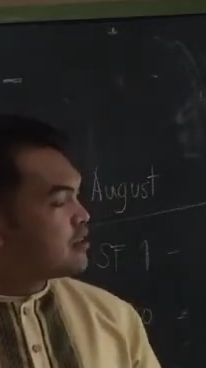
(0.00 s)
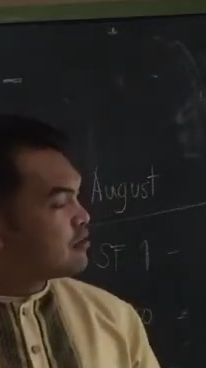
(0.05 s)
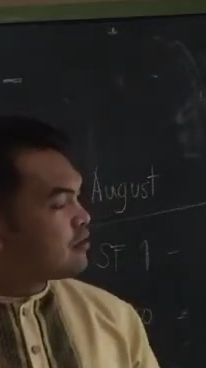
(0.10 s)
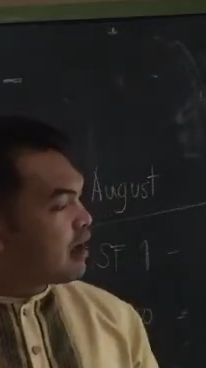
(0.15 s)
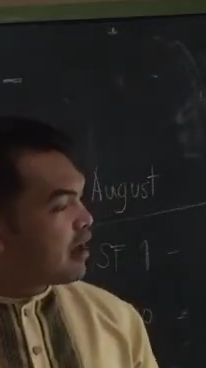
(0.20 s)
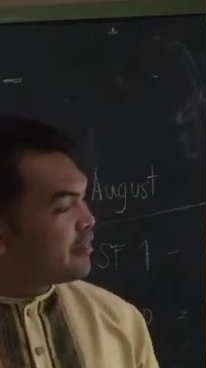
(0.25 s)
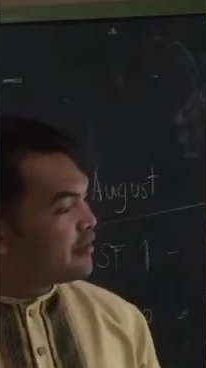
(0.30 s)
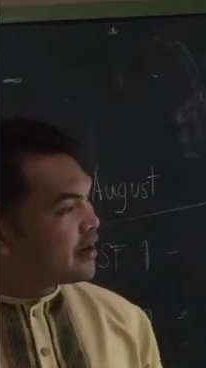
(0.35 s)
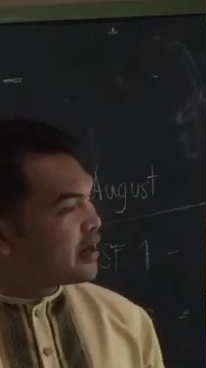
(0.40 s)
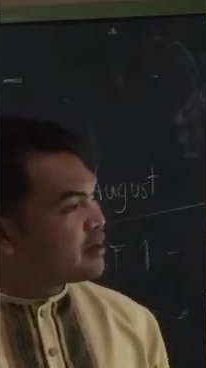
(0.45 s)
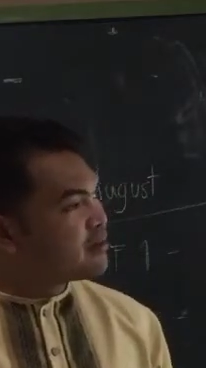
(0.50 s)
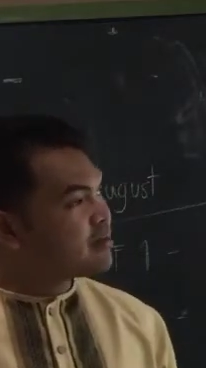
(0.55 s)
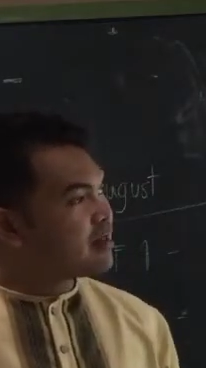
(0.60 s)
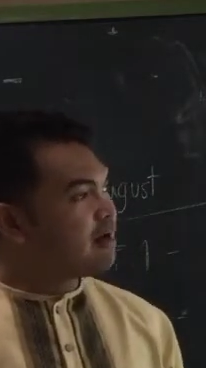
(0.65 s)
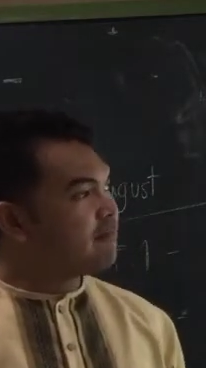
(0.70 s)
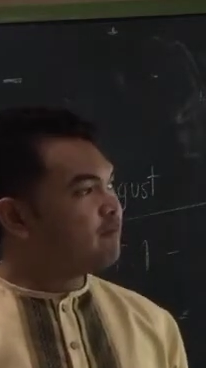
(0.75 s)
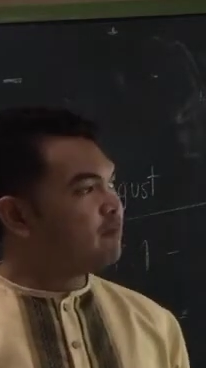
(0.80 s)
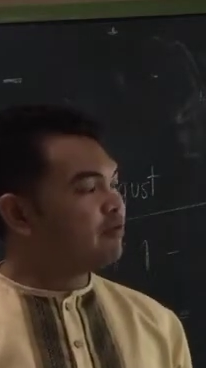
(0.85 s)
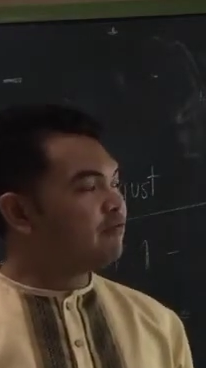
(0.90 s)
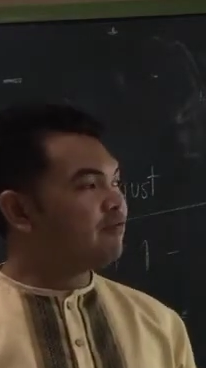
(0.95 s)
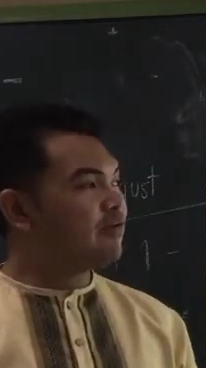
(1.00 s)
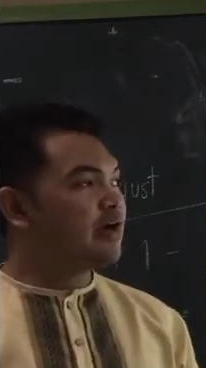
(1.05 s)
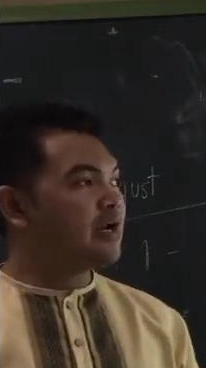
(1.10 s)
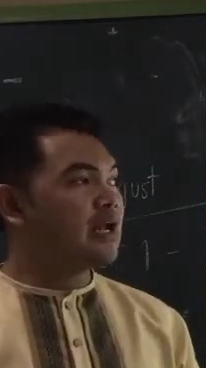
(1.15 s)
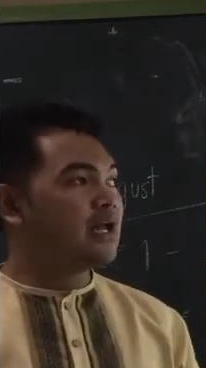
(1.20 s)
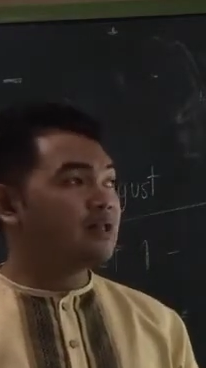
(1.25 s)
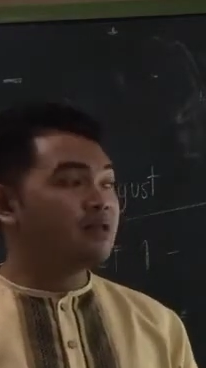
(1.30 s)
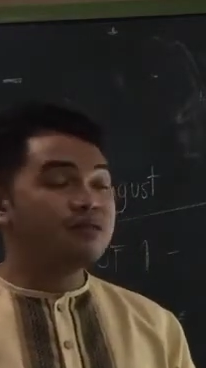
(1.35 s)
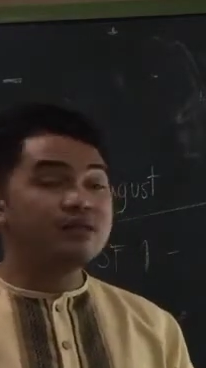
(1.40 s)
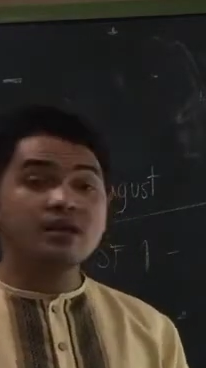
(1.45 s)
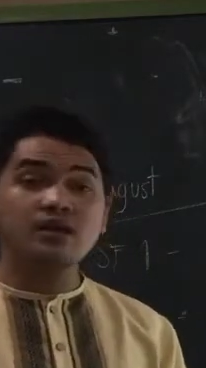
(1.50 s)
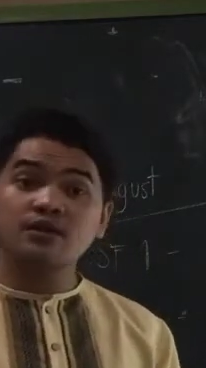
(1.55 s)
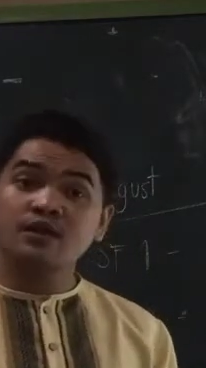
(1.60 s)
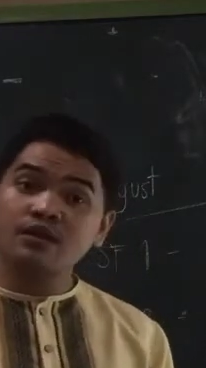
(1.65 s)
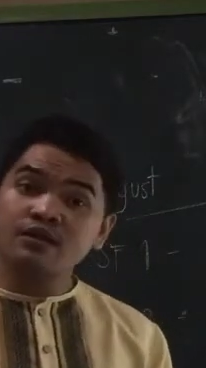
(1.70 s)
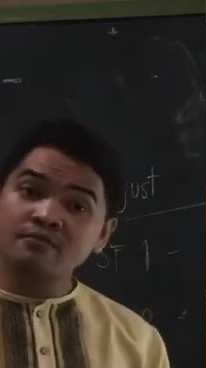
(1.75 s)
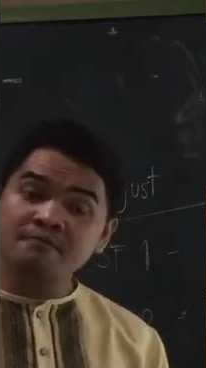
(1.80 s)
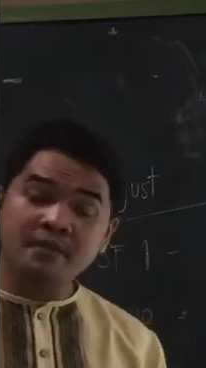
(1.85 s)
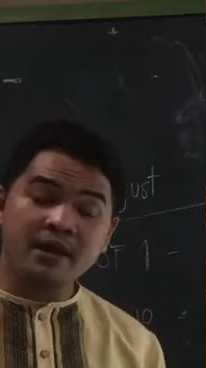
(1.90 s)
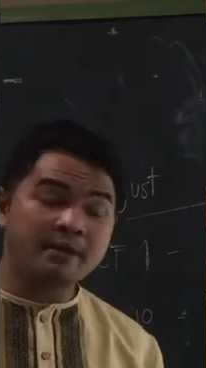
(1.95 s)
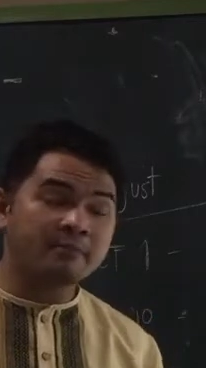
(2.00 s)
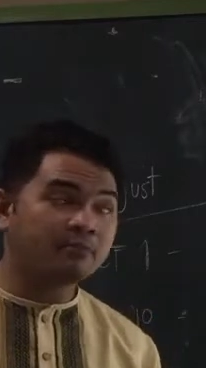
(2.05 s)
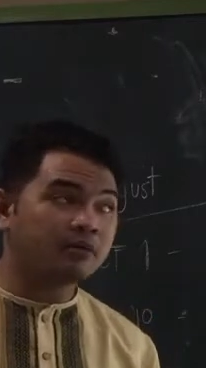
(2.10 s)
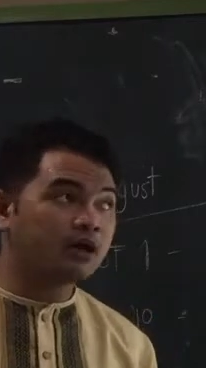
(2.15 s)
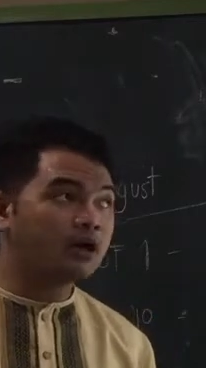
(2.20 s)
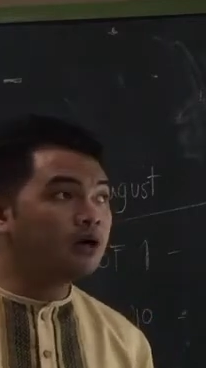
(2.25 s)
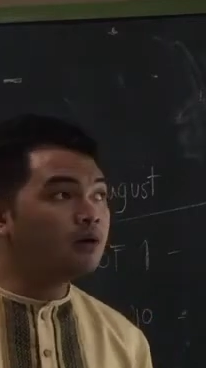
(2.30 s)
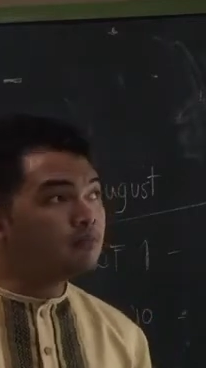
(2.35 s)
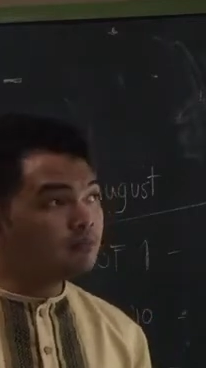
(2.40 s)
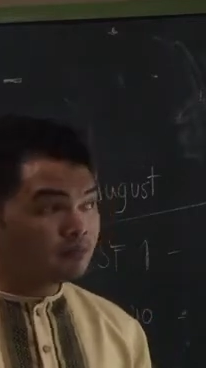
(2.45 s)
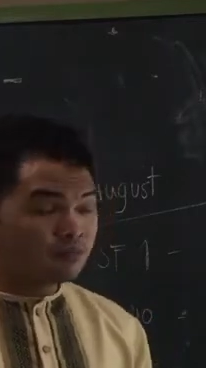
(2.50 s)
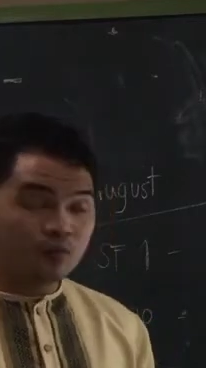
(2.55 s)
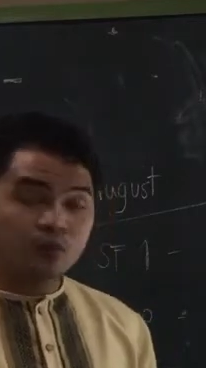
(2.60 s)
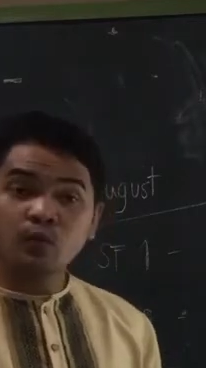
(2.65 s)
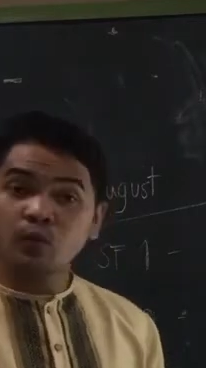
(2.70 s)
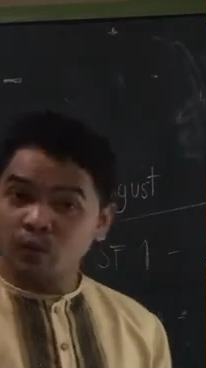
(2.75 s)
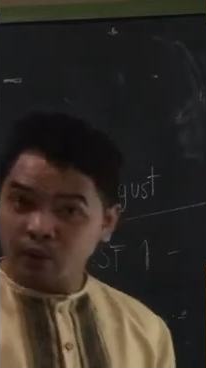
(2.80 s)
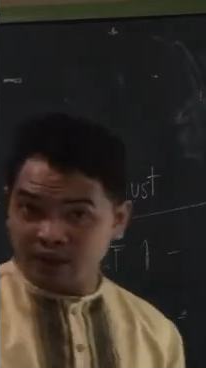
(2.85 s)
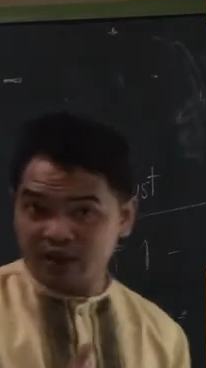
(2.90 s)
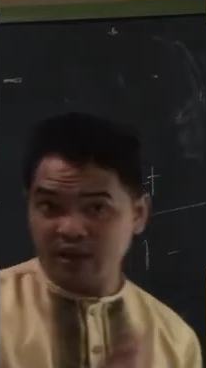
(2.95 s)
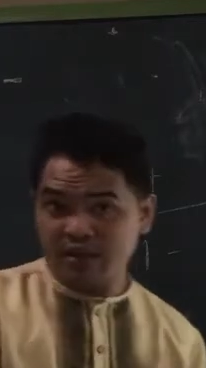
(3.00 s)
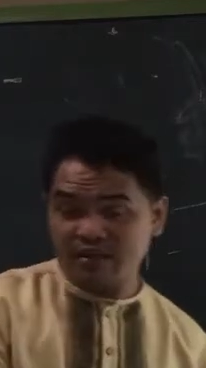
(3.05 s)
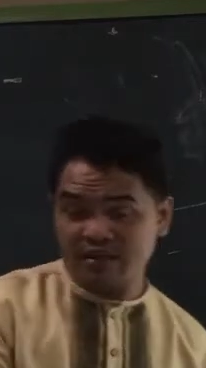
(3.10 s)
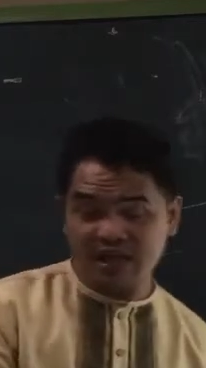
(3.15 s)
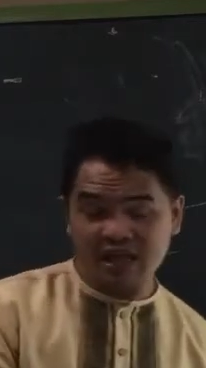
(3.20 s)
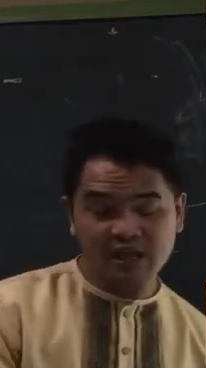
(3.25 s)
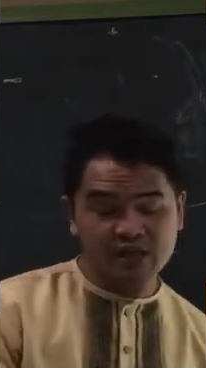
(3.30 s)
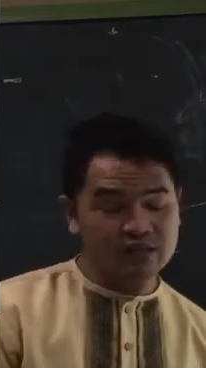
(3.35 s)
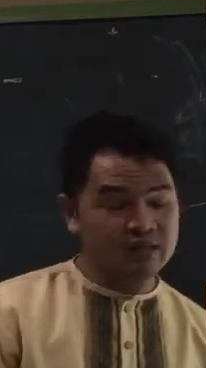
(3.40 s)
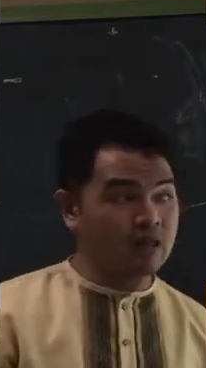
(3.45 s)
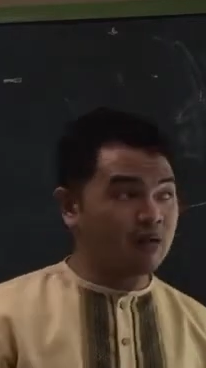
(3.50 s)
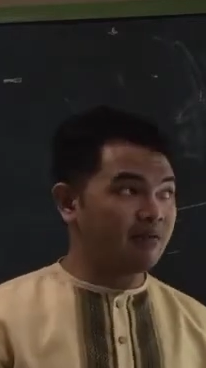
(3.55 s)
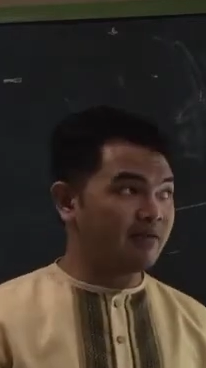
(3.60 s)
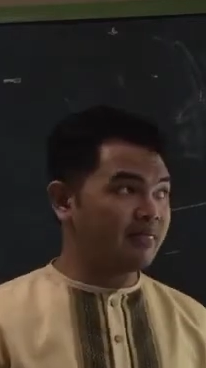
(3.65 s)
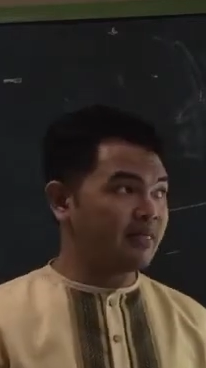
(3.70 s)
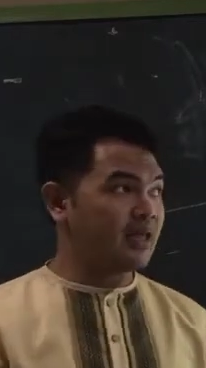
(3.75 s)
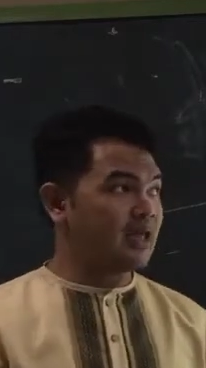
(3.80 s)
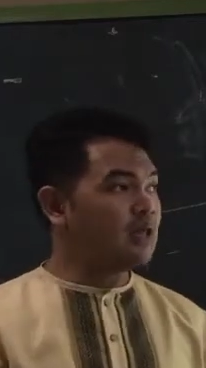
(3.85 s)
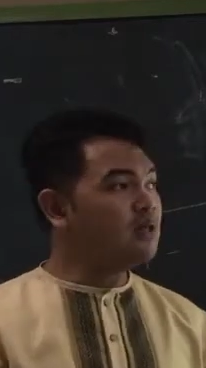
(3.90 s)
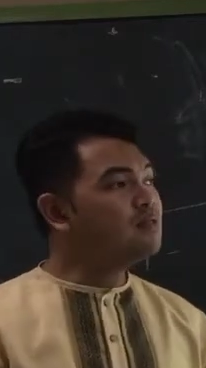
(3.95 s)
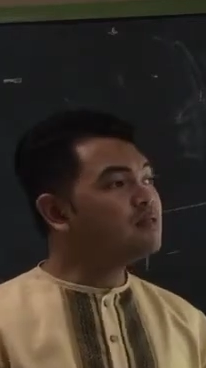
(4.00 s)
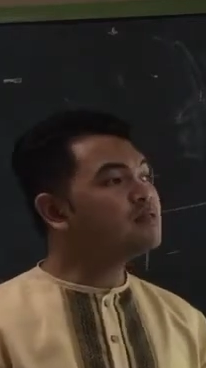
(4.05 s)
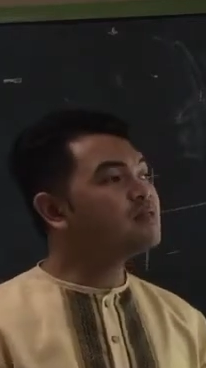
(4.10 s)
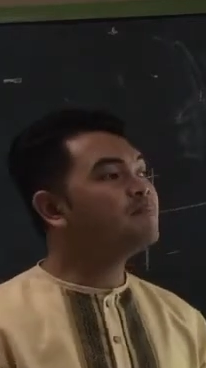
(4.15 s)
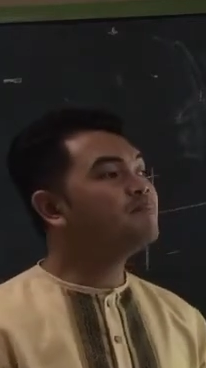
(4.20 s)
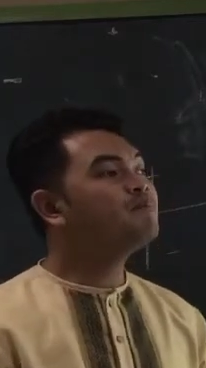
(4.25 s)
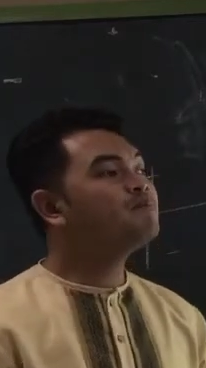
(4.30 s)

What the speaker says: So other example for that is the newspaper. You can see it nowadays.